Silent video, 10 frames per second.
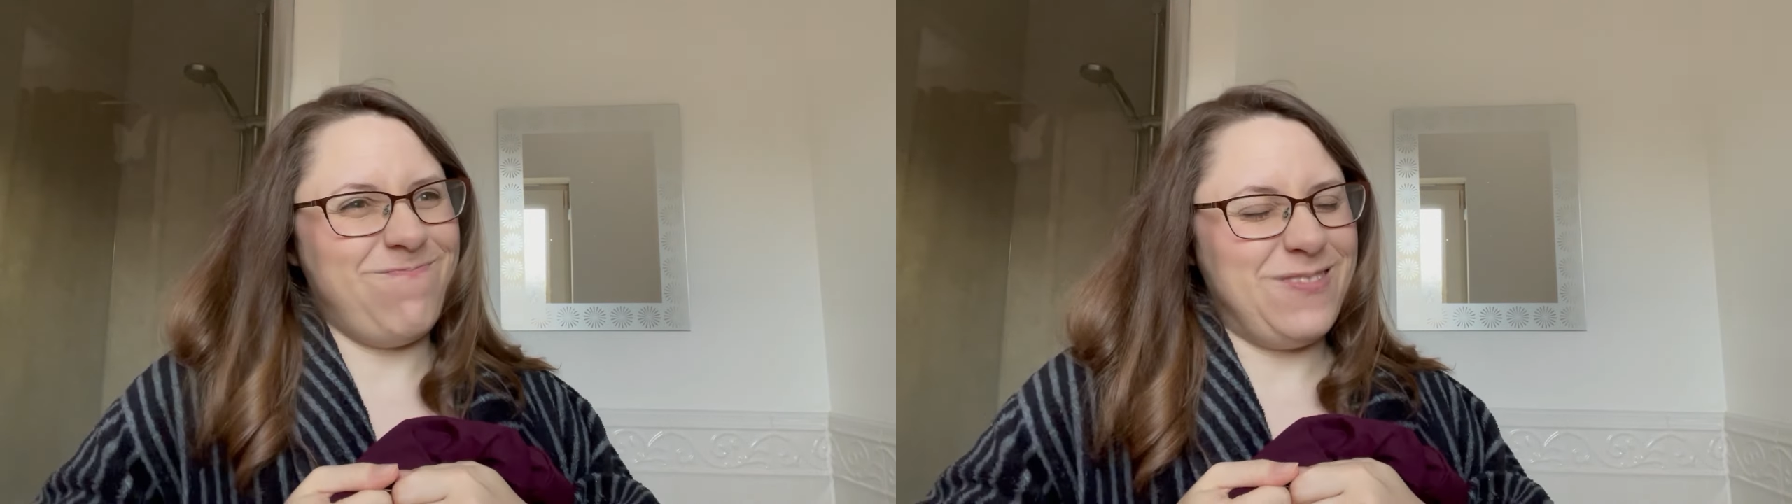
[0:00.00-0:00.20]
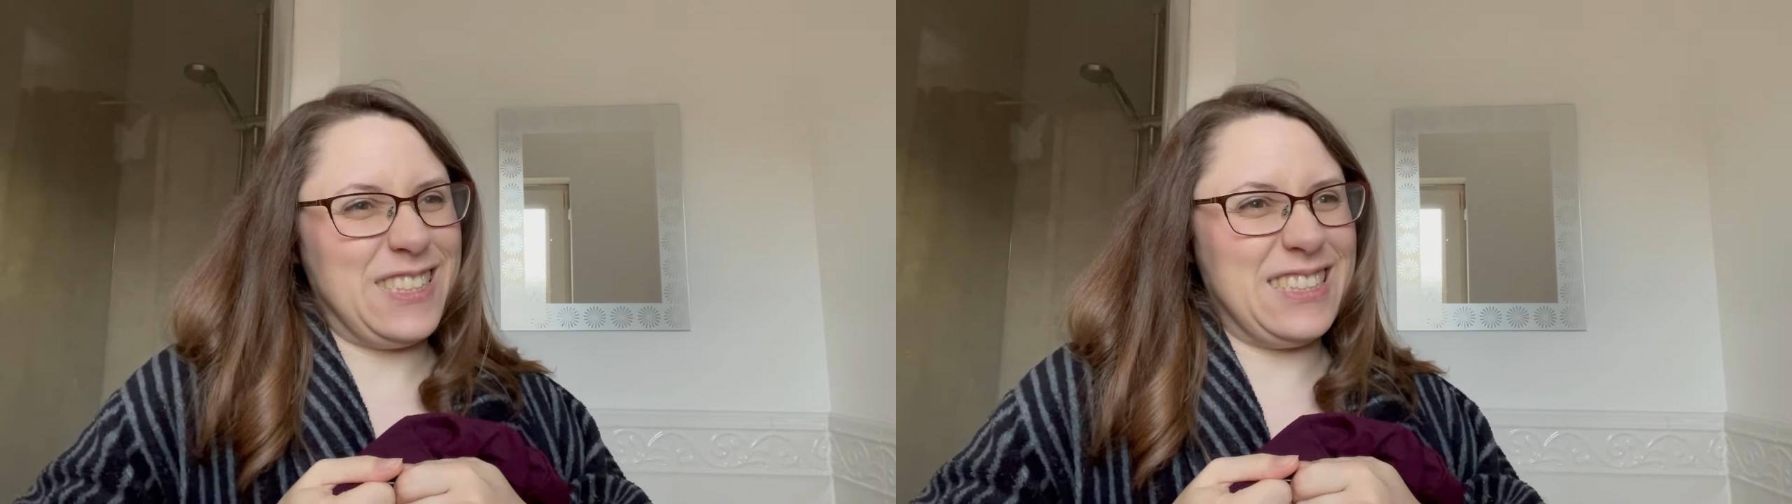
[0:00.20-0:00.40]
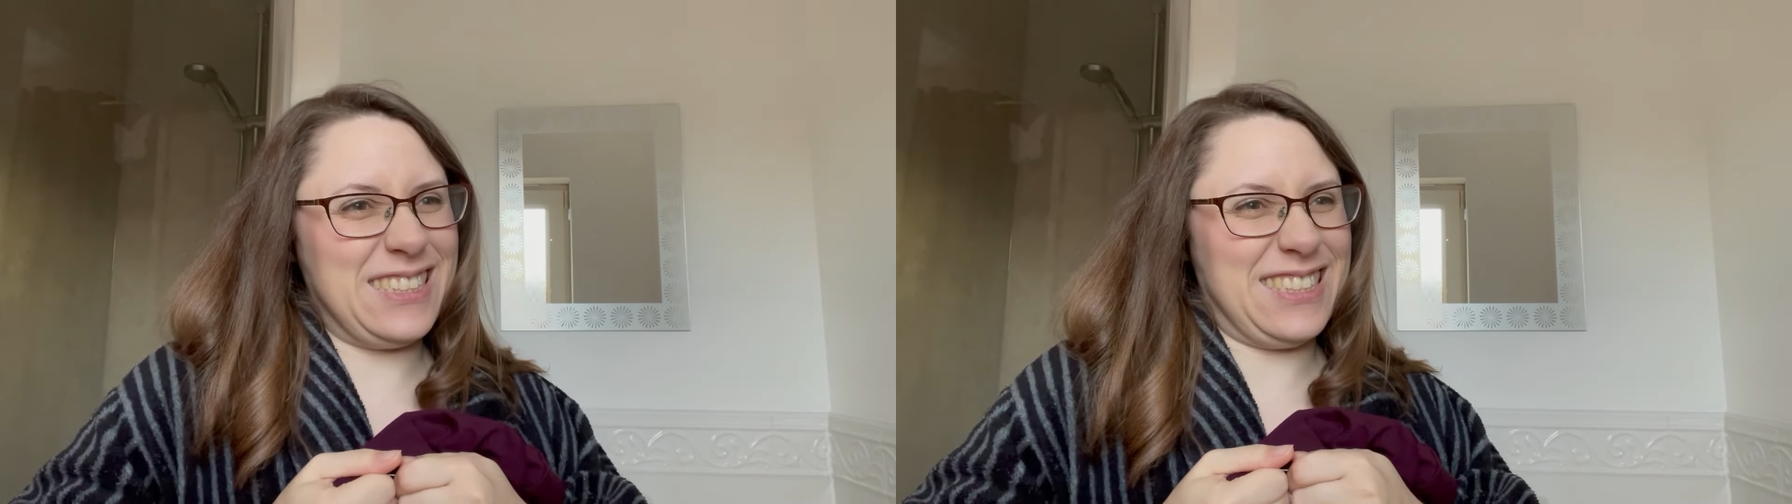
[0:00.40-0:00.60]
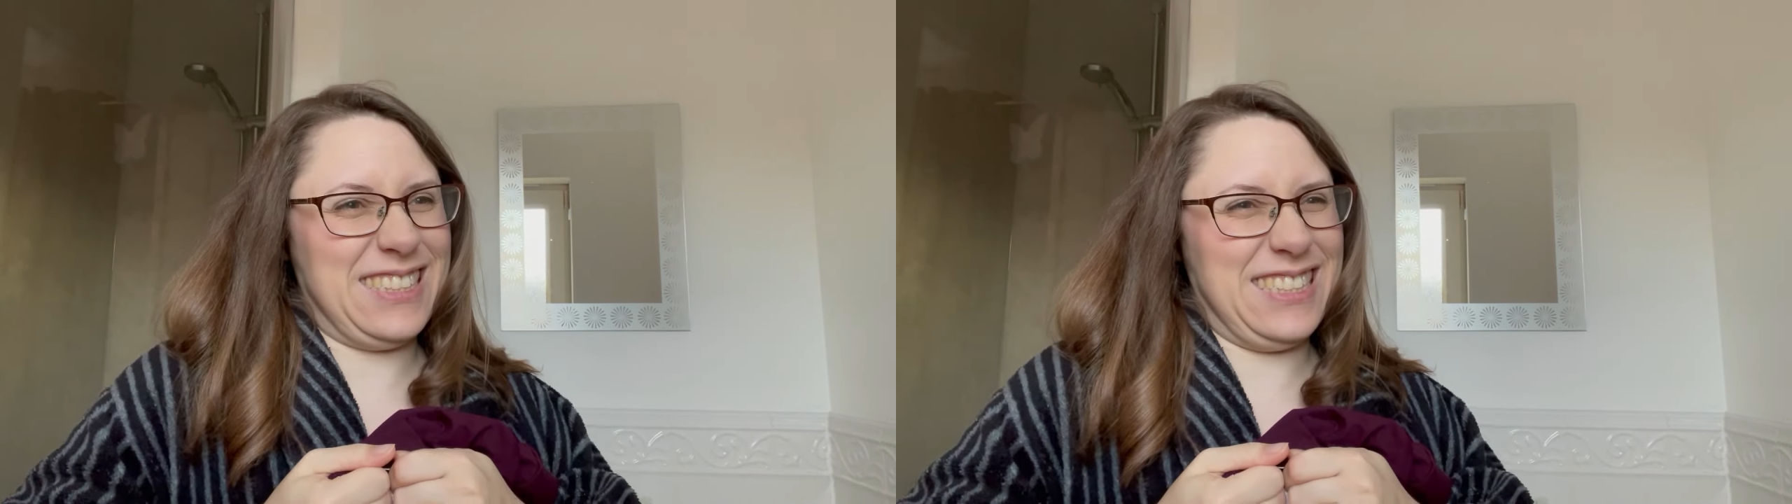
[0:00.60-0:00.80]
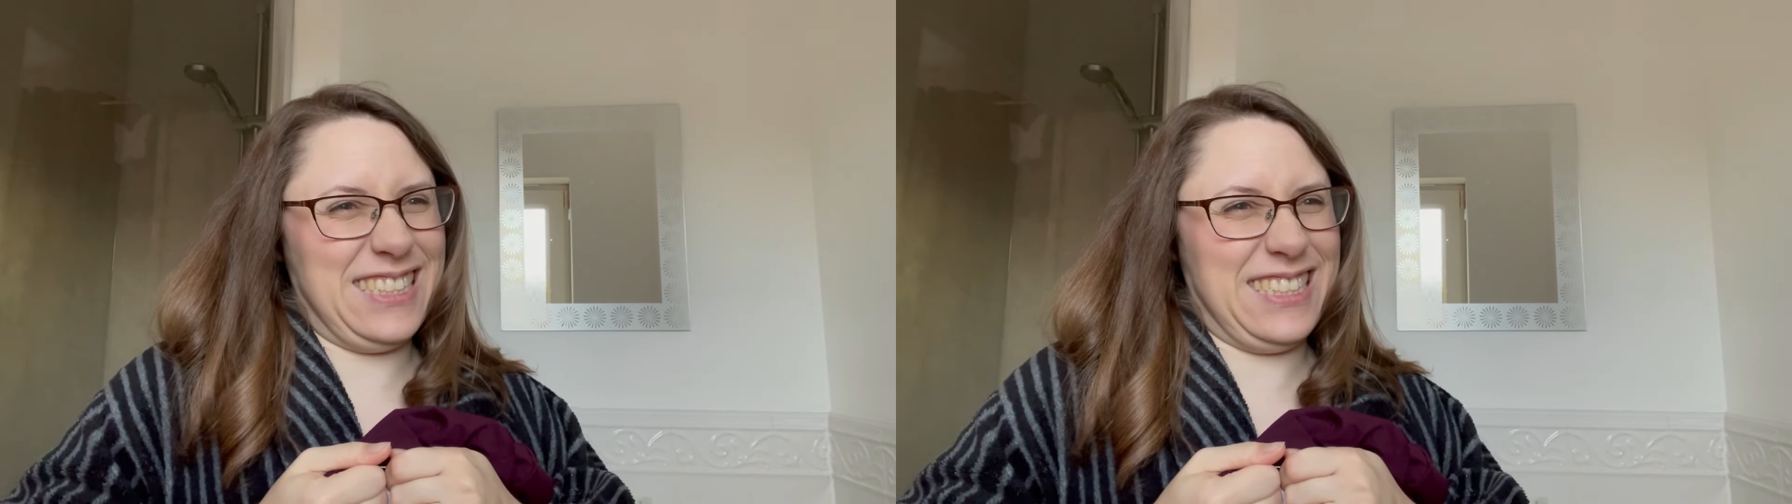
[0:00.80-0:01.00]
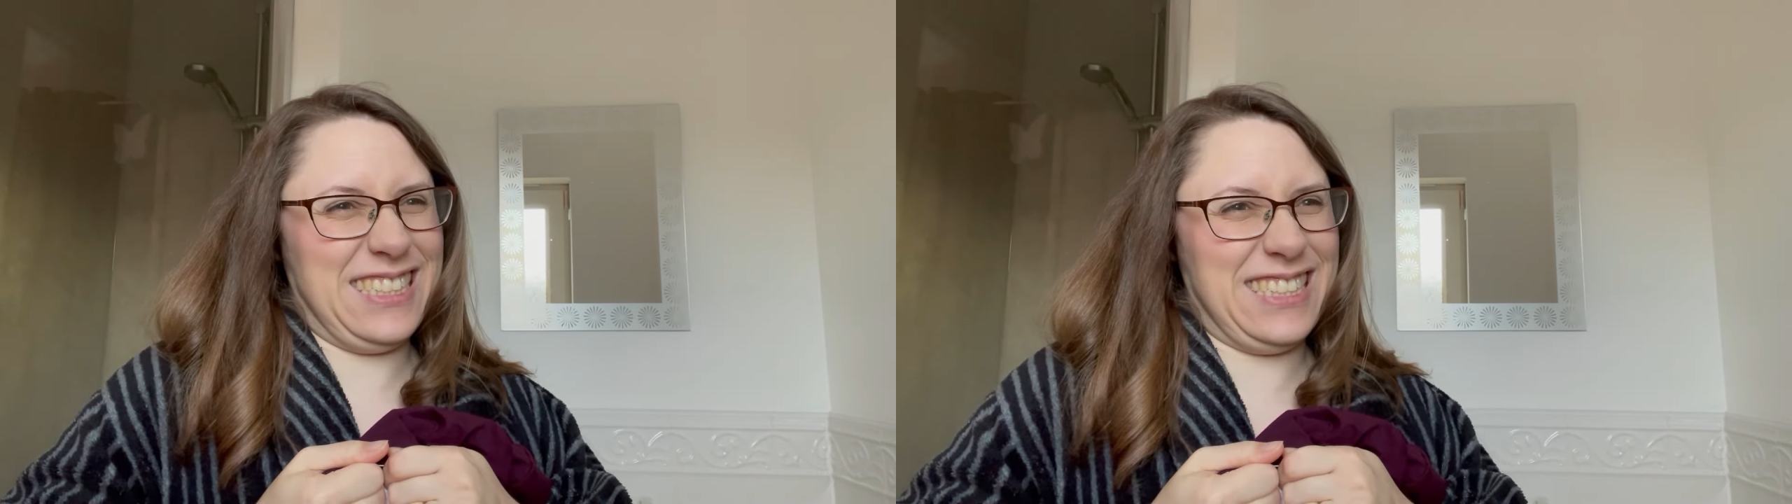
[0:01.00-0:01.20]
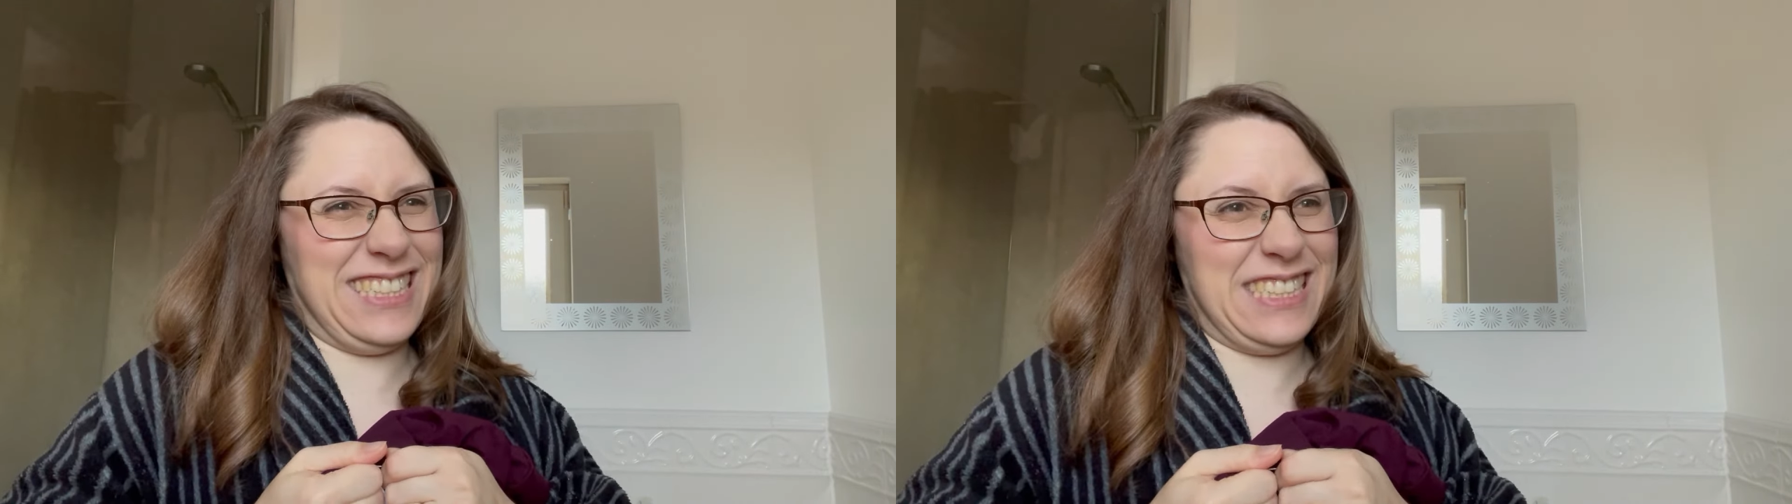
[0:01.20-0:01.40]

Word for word: This is Oh,